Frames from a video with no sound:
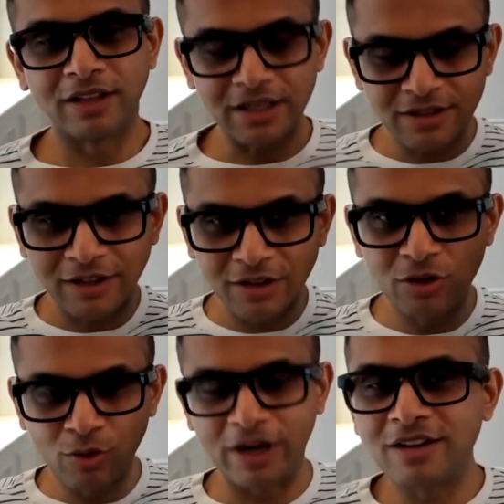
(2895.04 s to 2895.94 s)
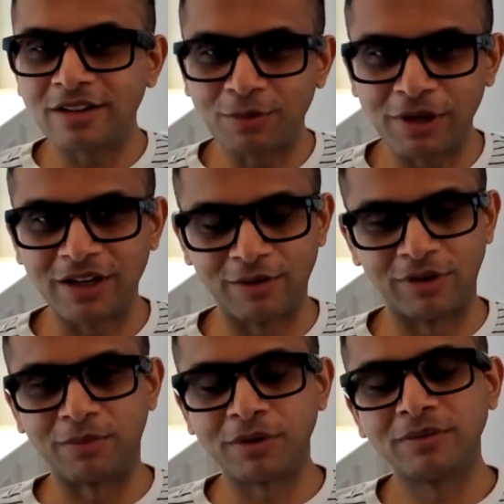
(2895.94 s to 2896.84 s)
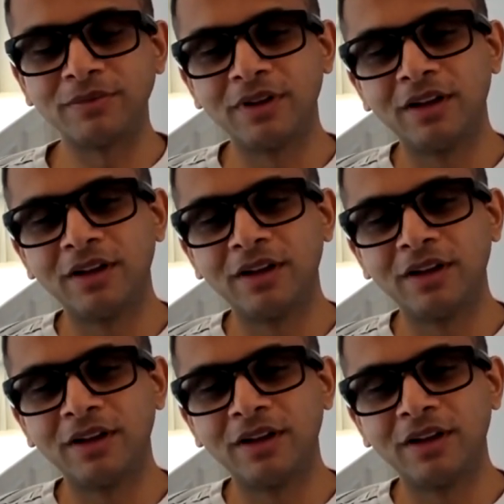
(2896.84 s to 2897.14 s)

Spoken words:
That's like the new idea that we had developed.